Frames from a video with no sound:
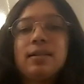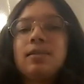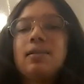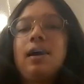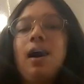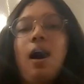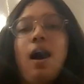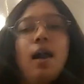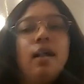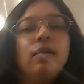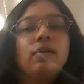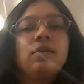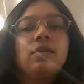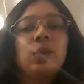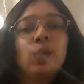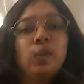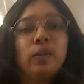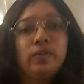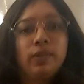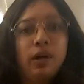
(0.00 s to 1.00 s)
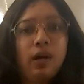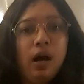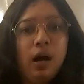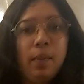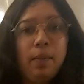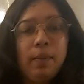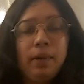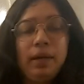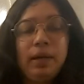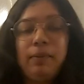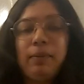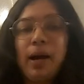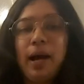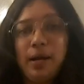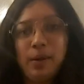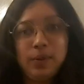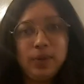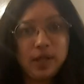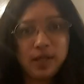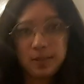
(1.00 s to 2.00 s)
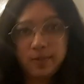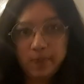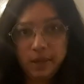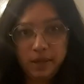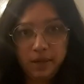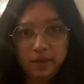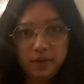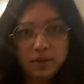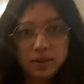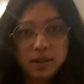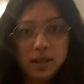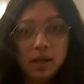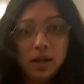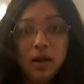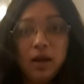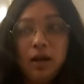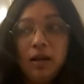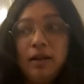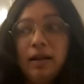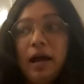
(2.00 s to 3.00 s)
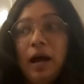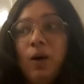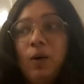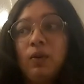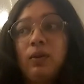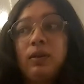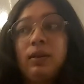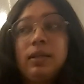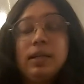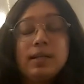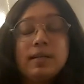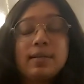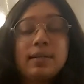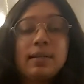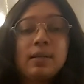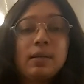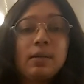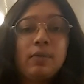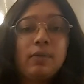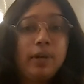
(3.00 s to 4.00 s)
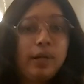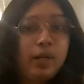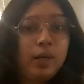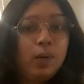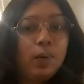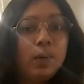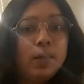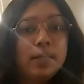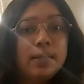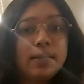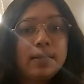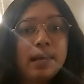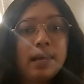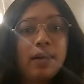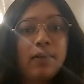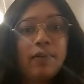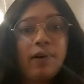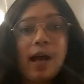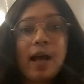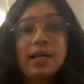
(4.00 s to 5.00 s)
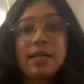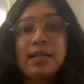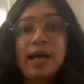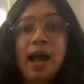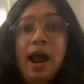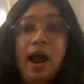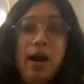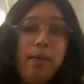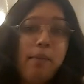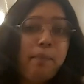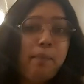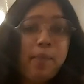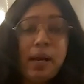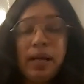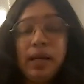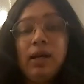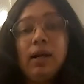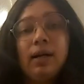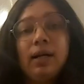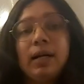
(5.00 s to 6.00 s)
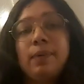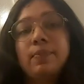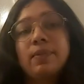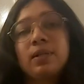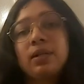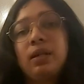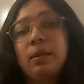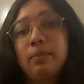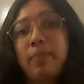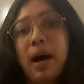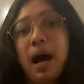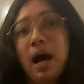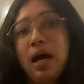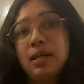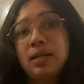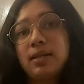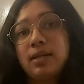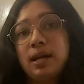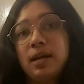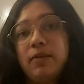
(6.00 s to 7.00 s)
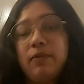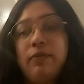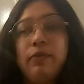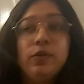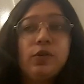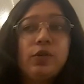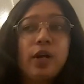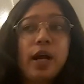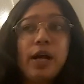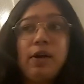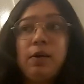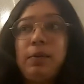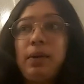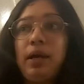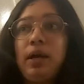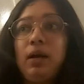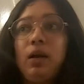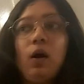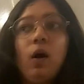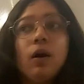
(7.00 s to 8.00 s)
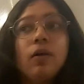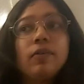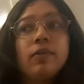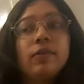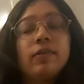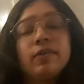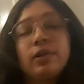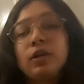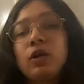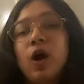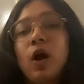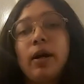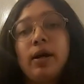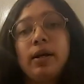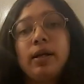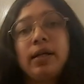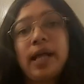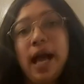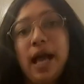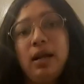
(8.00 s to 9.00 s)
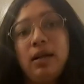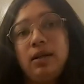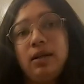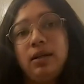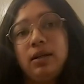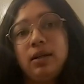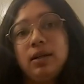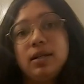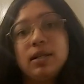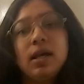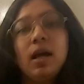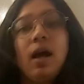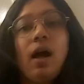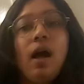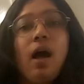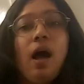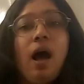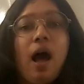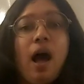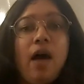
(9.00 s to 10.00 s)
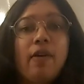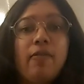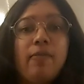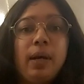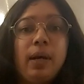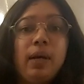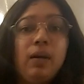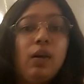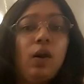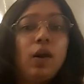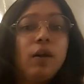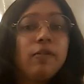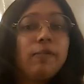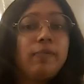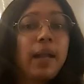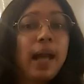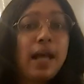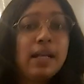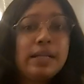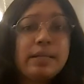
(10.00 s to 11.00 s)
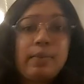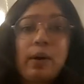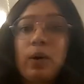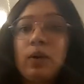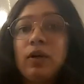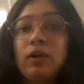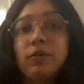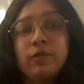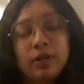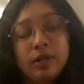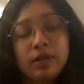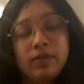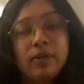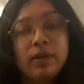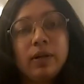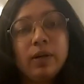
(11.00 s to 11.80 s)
is the hardest to overcome in my own experience. Now, this video itself has had many attempts in the past. I've tried to make a lot of different content calendars. I've made a lot of plans about different